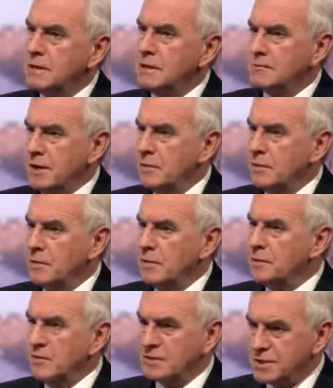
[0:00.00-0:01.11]
men and women.
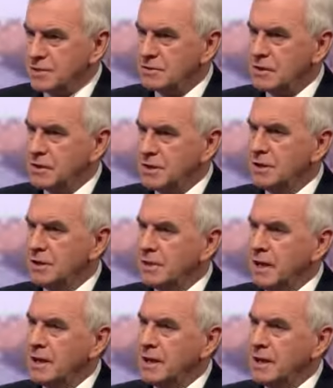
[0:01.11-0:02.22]
We've still got a gender
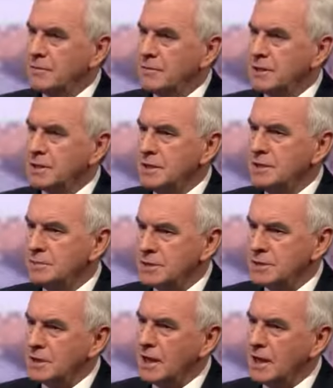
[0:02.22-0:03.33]
pay gap in this country, which
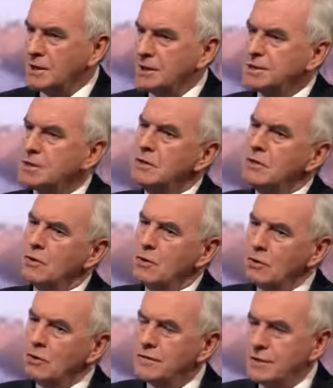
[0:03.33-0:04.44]
is scandalous.
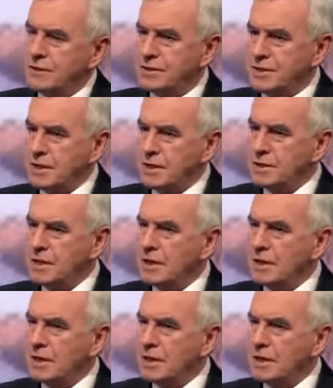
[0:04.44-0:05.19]
All of those things can